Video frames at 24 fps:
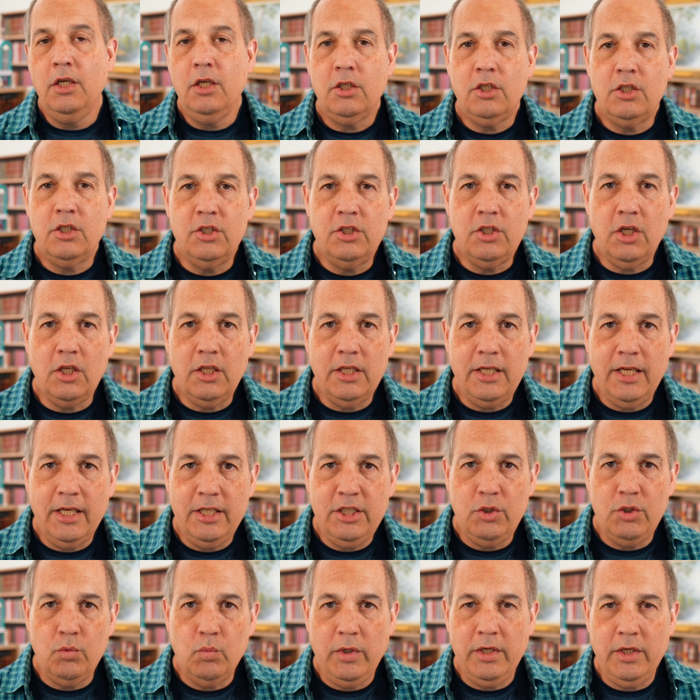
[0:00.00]

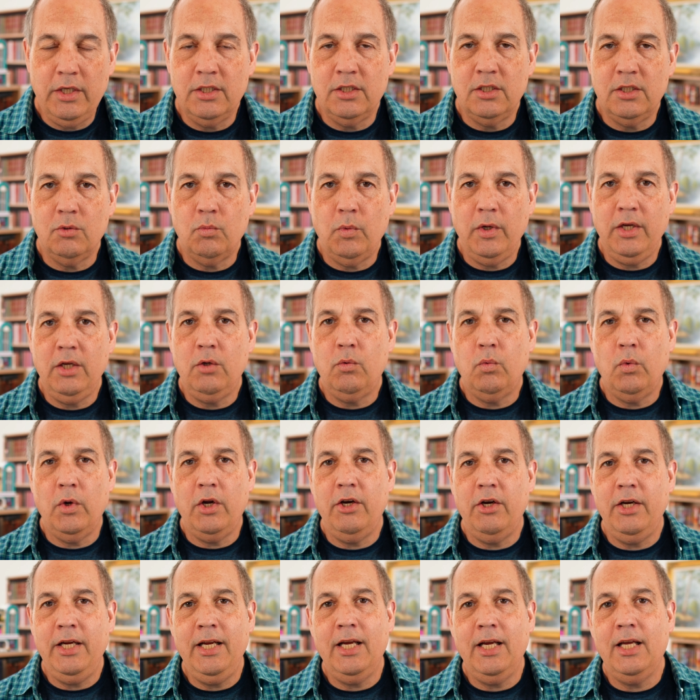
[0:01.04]
Consolidation week is a week
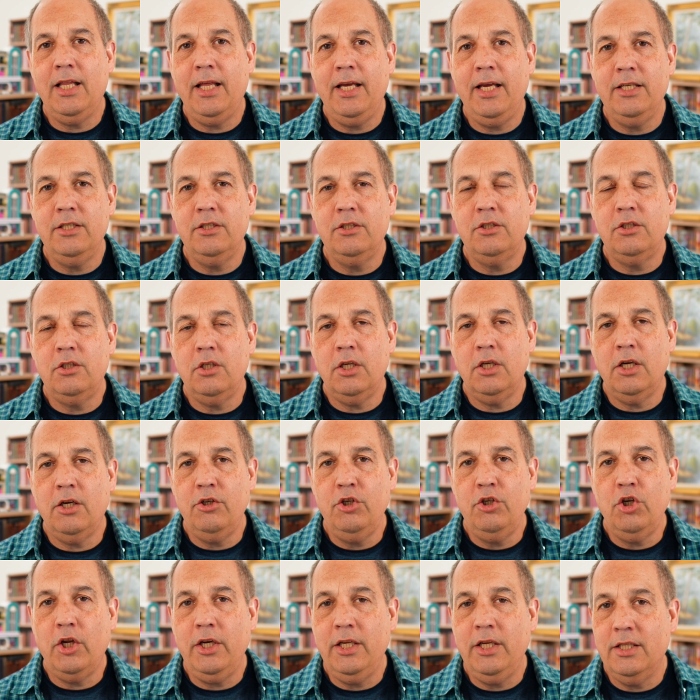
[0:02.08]
where ELAs are
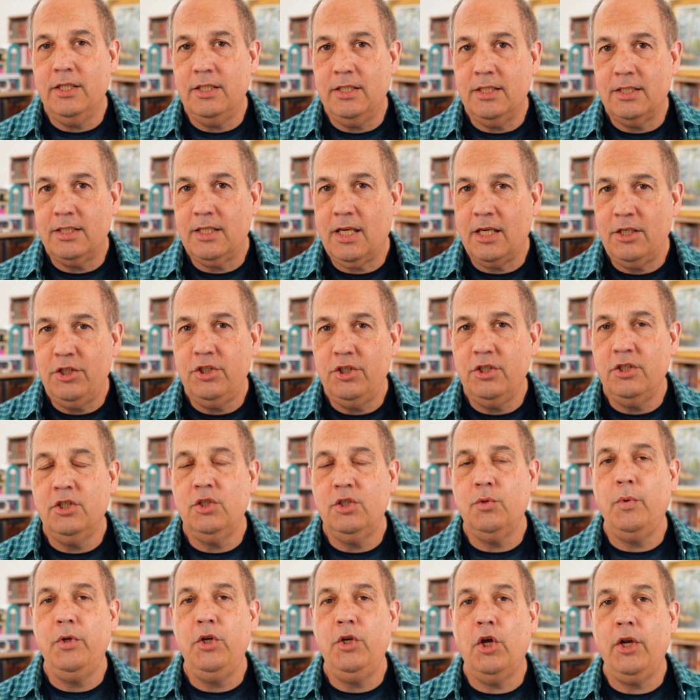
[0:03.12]
not in the discussions
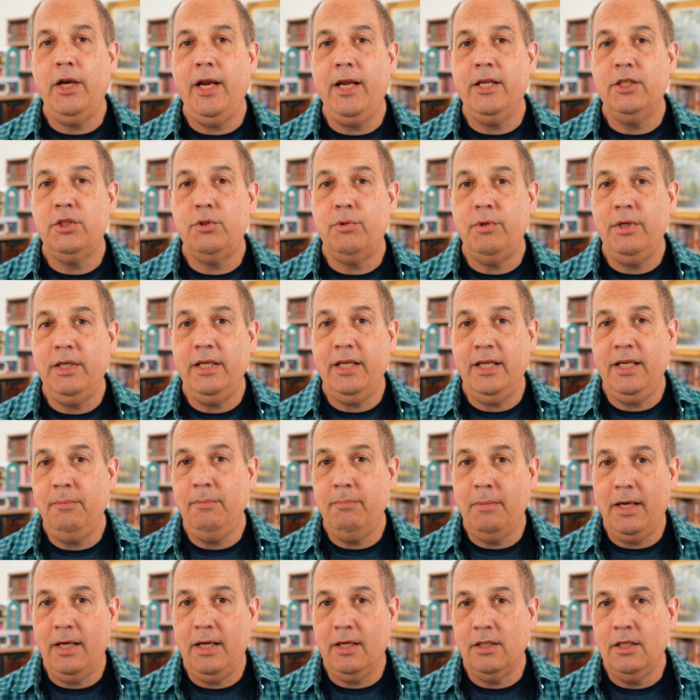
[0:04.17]
or we're not answering
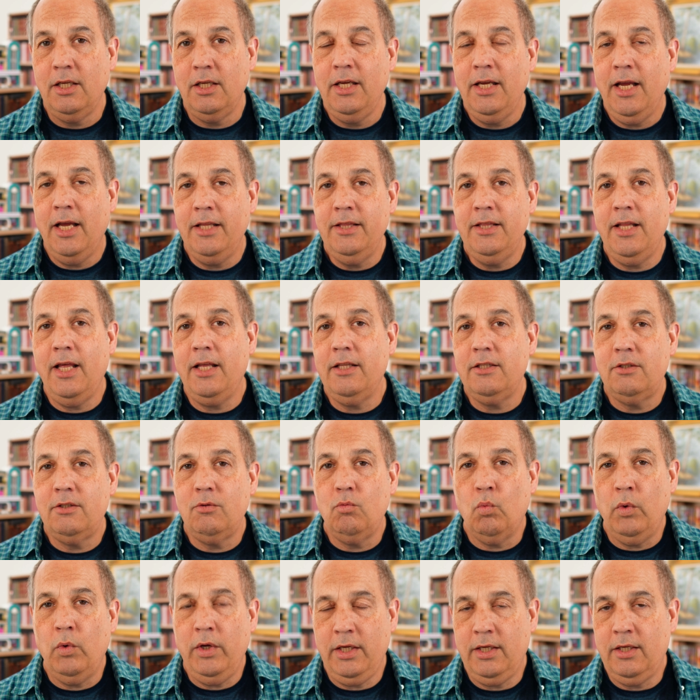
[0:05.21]
email, and that
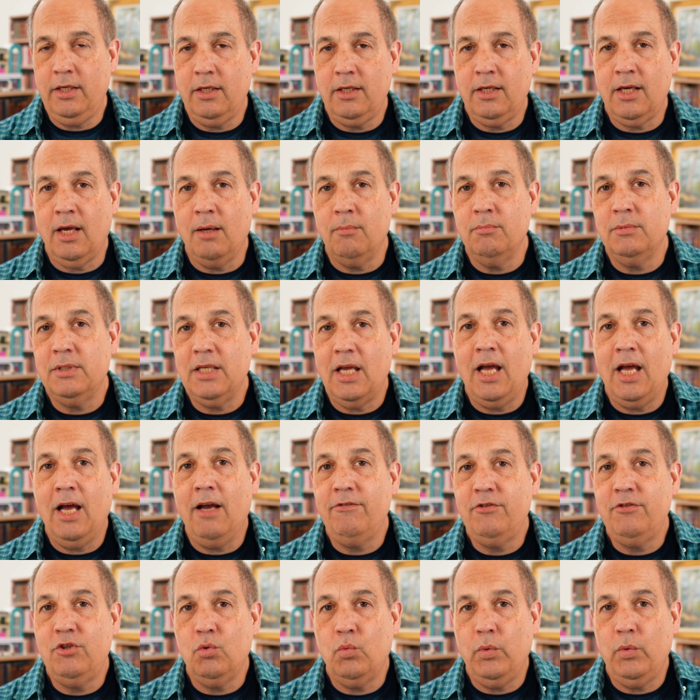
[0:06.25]
week comes
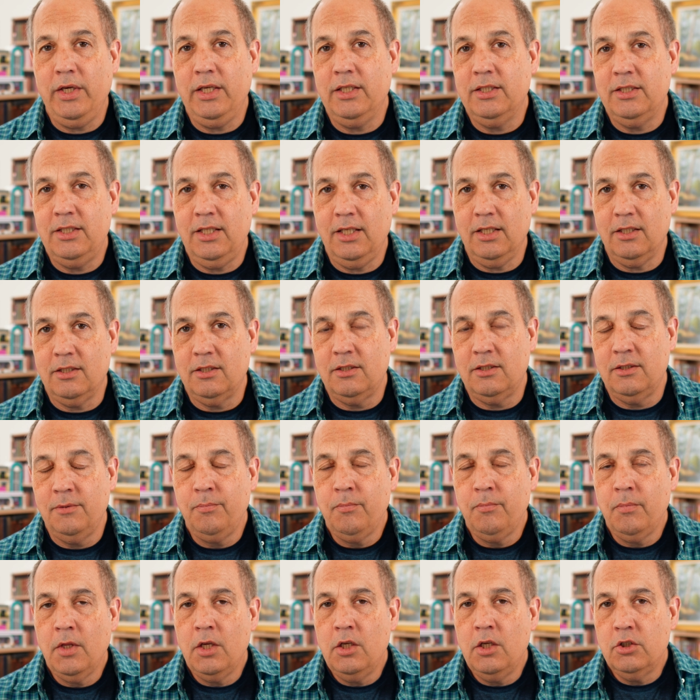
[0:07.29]
after week 6.
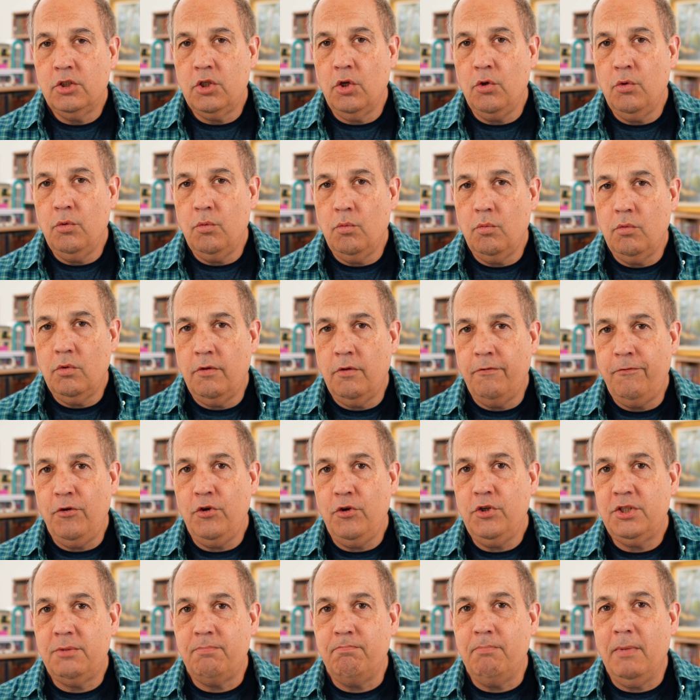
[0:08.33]
So the
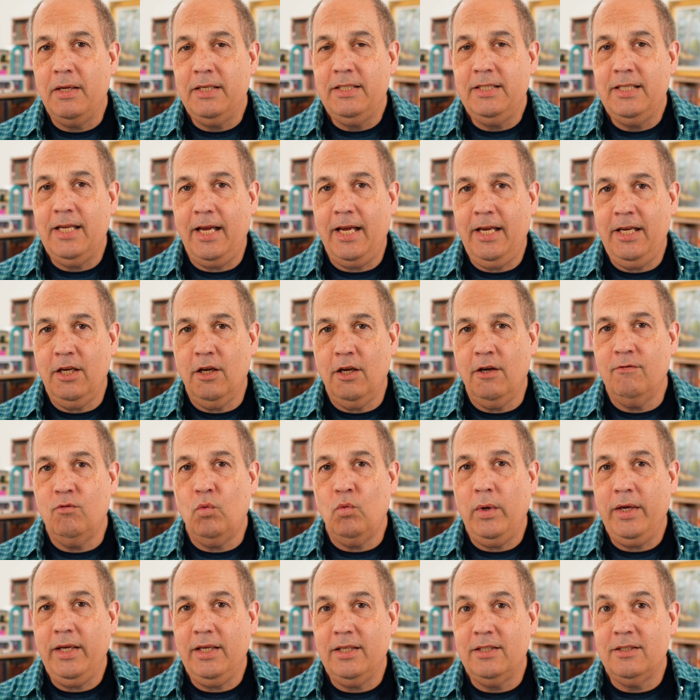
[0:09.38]
first Monday of
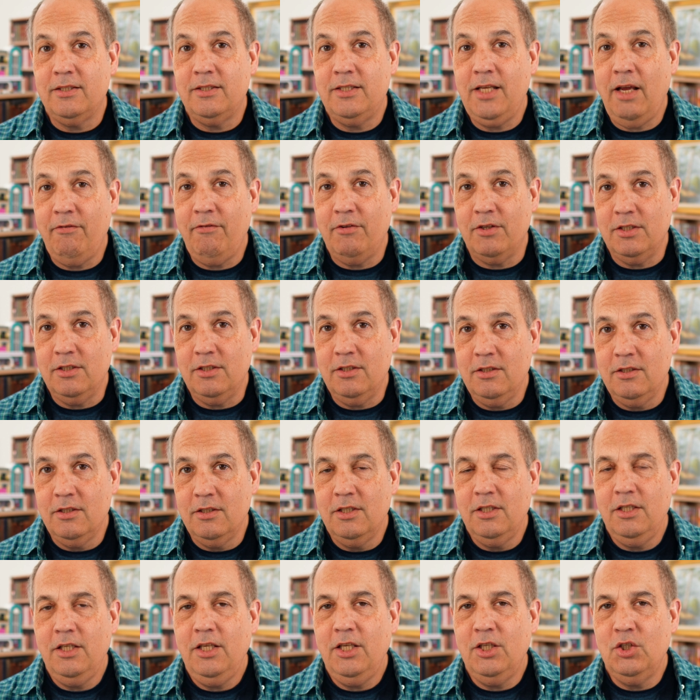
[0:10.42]
week 7
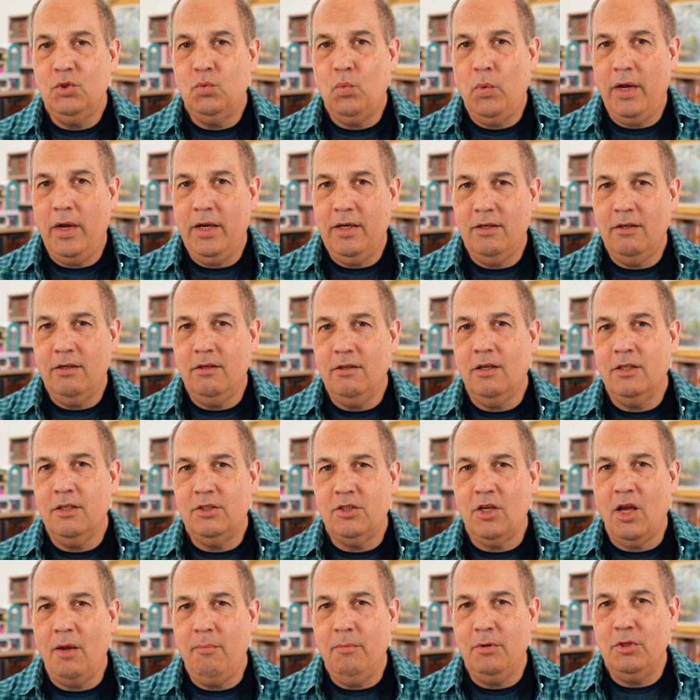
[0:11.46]
is when
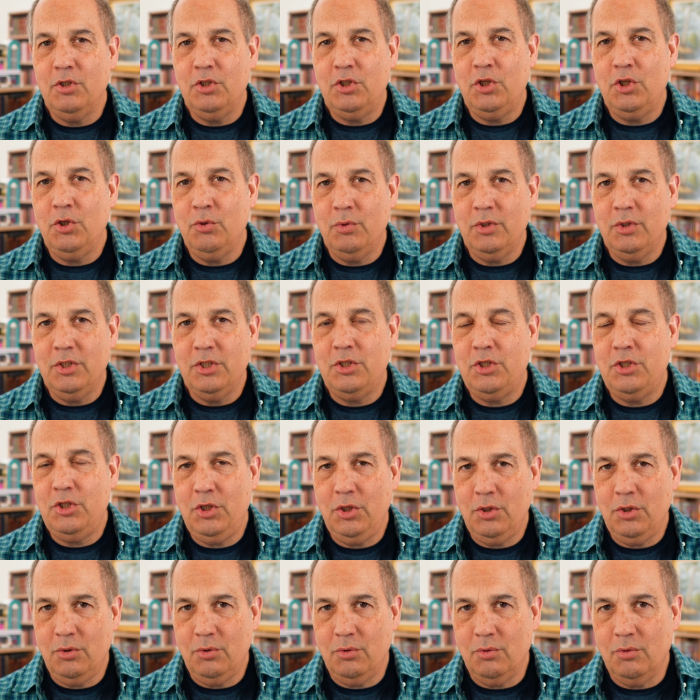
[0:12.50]
assignment 2 is
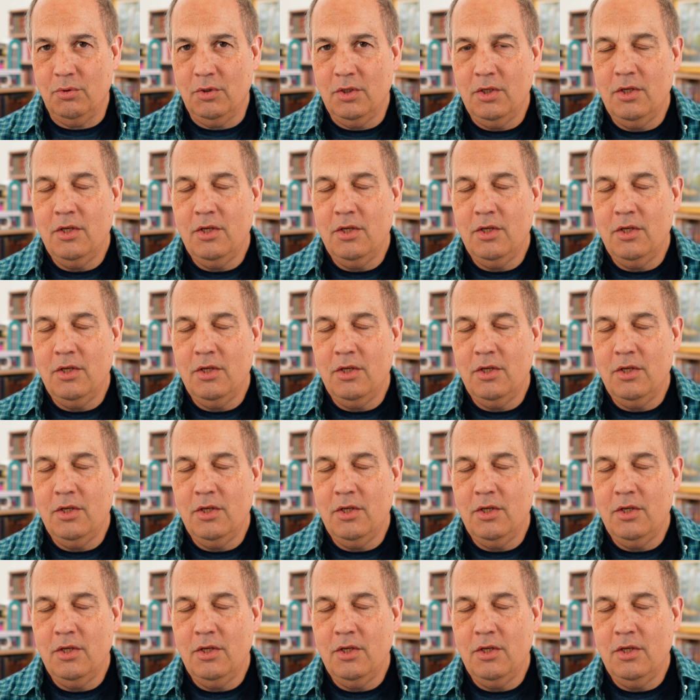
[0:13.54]
due.